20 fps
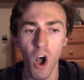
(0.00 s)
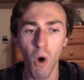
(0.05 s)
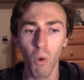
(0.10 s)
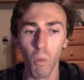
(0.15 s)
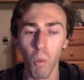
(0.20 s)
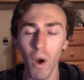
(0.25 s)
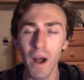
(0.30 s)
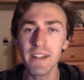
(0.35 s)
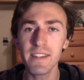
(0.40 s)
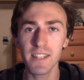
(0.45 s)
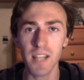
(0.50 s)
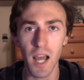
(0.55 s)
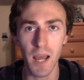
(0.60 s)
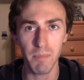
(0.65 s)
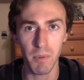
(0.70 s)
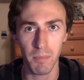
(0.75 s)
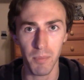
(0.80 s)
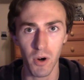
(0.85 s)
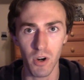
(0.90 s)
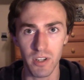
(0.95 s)
what type
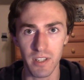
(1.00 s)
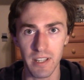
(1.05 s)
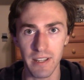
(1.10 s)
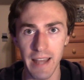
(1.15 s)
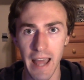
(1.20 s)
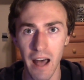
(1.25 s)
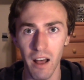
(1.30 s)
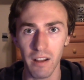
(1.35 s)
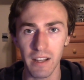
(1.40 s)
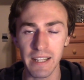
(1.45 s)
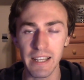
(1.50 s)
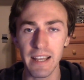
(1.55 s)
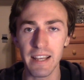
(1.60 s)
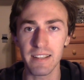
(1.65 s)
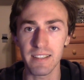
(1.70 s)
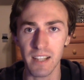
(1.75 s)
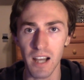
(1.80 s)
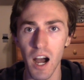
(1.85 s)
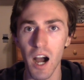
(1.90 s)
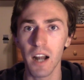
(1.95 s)
of personality
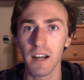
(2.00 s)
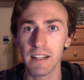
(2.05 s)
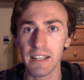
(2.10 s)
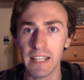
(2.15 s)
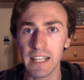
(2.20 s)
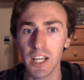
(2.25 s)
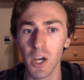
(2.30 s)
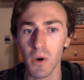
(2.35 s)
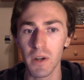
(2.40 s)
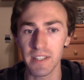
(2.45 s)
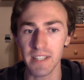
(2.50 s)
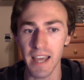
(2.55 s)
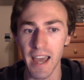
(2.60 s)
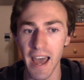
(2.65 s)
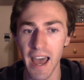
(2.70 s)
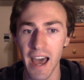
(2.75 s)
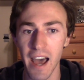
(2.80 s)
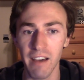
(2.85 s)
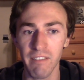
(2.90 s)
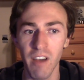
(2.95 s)
is Kaneki going to
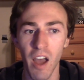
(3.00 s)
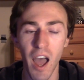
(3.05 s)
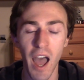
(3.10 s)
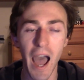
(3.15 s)
have?